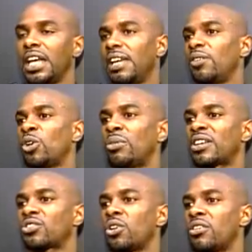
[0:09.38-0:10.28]
even though my
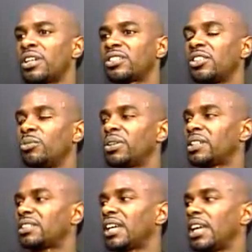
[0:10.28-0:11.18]
scoring has still been
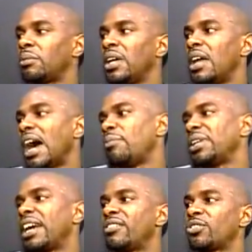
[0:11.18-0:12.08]
the same, I've
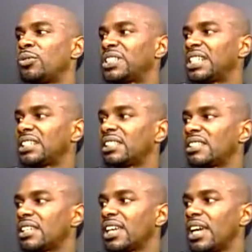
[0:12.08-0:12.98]
been averaging over 10
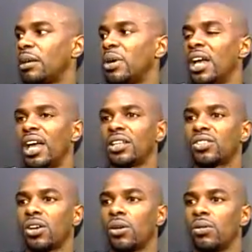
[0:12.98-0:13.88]
assists a game. And
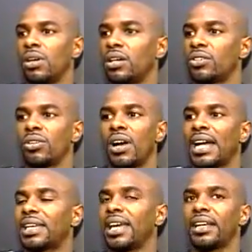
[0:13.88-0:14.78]
so,
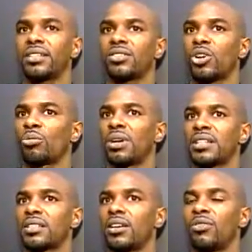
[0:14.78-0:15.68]
I can't concern
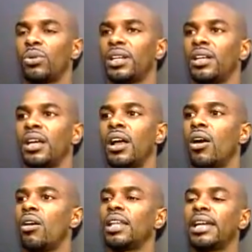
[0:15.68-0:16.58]
myself with,
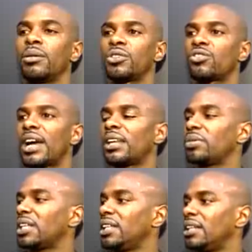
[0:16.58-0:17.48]
all I am is trying to
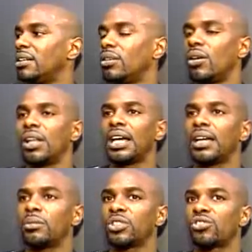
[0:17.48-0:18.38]
be a leader. All I
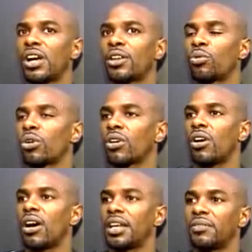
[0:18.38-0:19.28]
am is trying to work
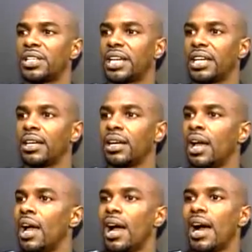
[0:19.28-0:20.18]
hard every day.
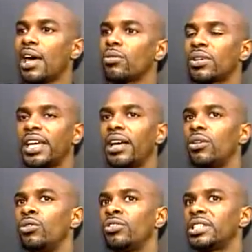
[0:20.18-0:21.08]
I don't care
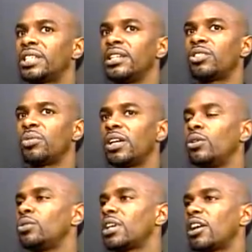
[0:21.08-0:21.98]
who critiques me or
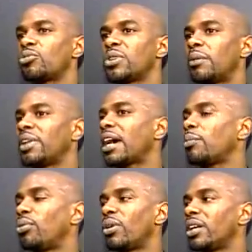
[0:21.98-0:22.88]
who tells me I'm not a
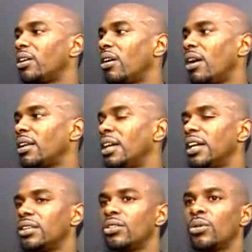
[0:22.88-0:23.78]
point guard.
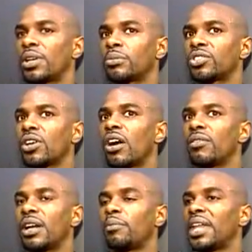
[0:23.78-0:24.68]
You know what, I'm
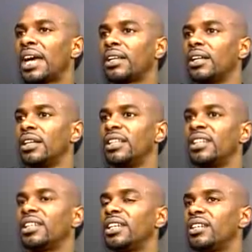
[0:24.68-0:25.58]
sorry I'm not the
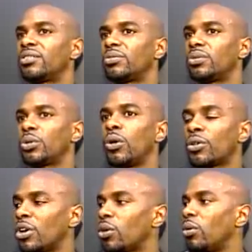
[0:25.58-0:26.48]
league's
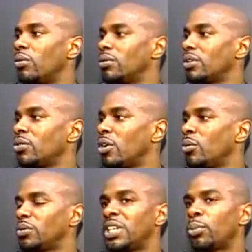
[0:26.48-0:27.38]
quote-unquote,
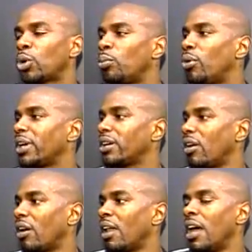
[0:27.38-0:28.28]
typical point
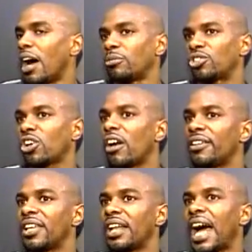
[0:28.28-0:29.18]
guard. I'm sorry
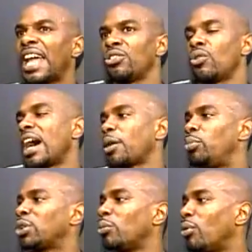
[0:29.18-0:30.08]
that I know how to
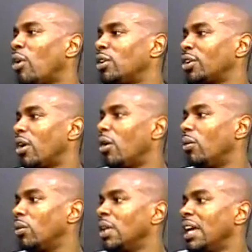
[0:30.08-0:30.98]
put the ball in the
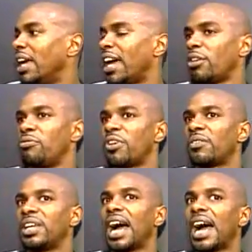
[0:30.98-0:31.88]
hole at a
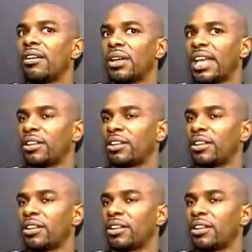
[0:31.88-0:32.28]
very high